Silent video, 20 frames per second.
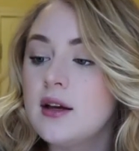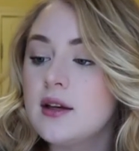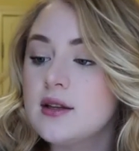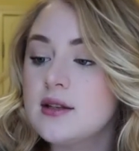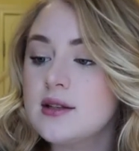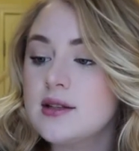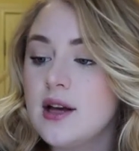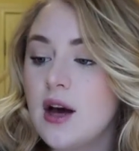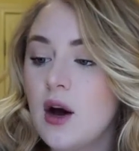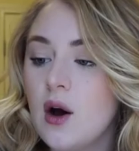
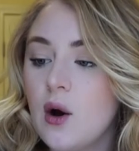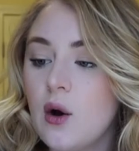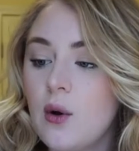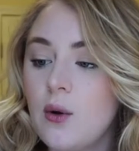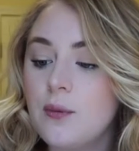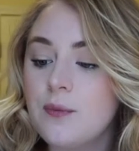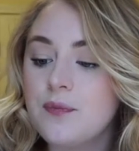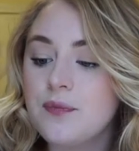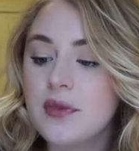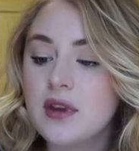
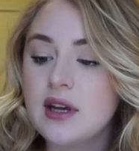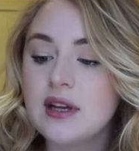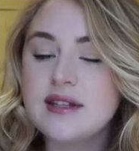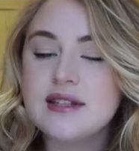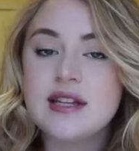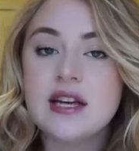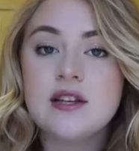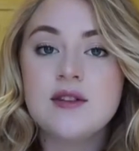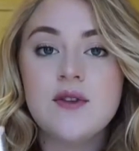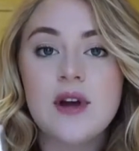So
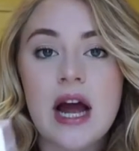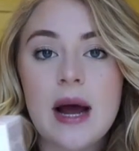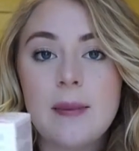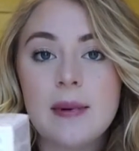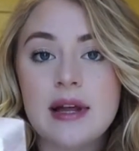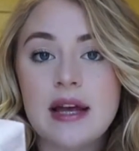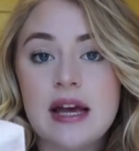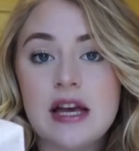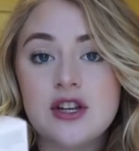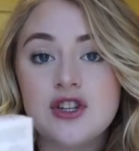it says for
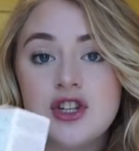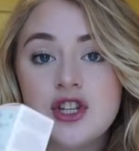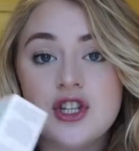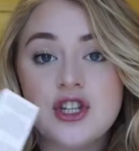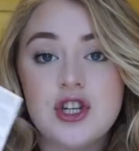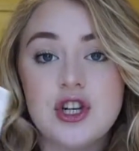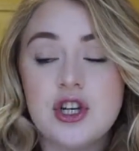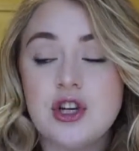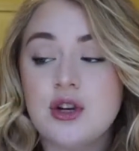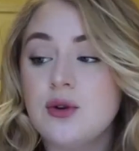application
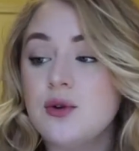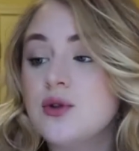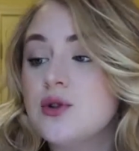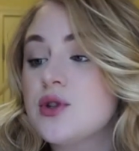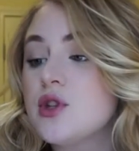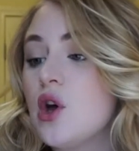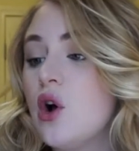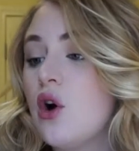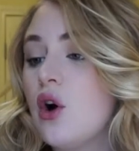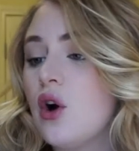to
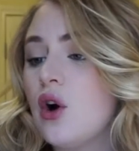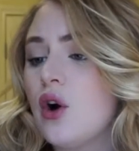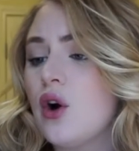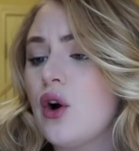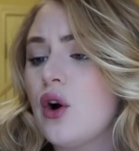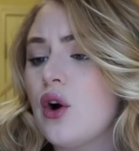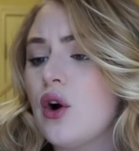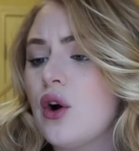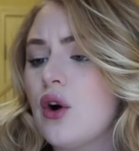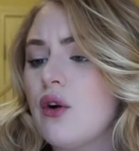use
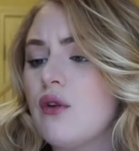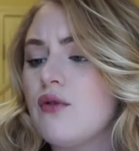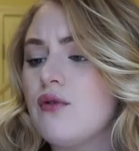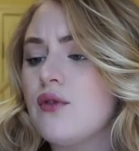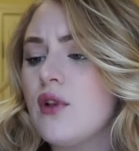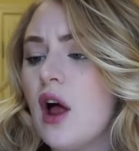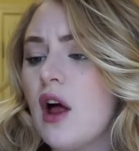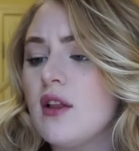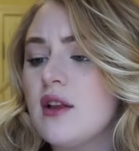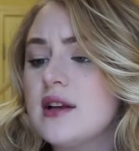her
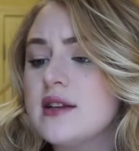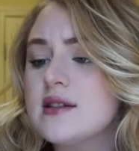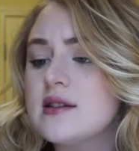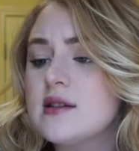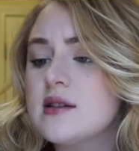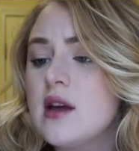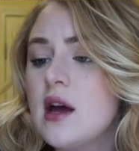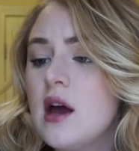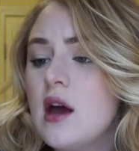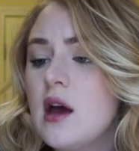flawless,